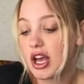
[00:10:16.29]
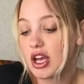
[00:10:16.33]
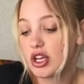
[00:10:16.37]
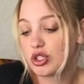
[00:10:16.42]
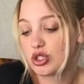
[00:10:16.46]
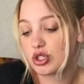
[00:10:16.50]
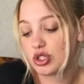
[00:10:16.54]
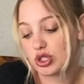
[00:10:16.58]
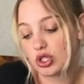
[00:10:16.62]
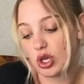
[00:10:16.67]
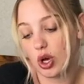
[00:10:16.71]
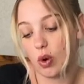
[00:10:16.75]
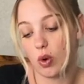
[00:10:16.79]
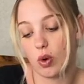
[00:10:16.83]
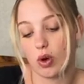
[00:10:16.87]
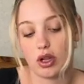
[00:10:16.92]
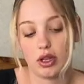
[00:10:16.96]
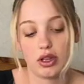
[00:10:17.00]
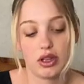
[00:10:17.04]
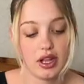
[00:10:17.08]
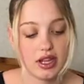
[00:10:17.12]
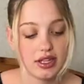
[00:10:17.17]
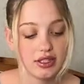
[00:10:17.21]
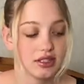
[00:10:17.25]
So
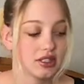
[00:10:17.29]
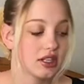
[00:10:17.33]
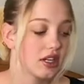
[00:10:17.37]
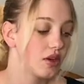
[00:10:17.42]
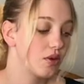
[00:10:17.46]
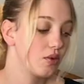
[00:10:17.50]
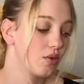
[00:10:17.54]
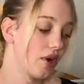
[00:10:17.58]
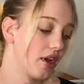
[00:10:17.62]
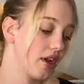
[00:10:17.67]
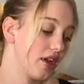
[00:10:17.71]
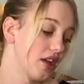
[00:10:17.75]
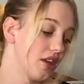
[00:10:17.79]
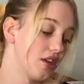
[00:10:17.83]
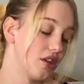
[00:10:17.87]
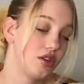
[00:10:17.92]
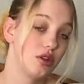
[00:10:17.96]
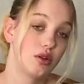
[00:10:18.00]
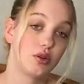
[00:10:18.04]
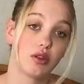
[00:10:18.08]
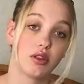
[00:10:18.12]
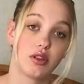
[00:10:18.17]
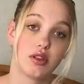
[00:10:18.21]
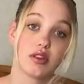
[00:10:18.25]
let's get right
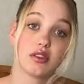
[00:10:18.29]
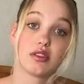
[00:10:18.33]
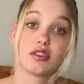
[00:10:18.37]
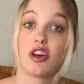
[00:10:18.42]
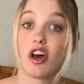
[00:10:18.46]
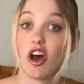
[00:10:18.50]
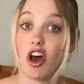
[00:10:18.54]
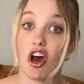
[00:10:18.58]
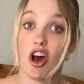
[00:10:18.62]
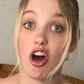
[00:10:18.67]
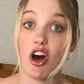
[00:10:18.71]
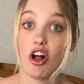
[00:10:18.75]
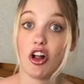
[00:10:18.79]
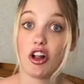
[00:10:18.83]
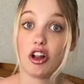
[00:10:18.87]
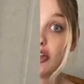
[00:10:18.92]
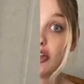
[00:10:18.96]
into this haul. So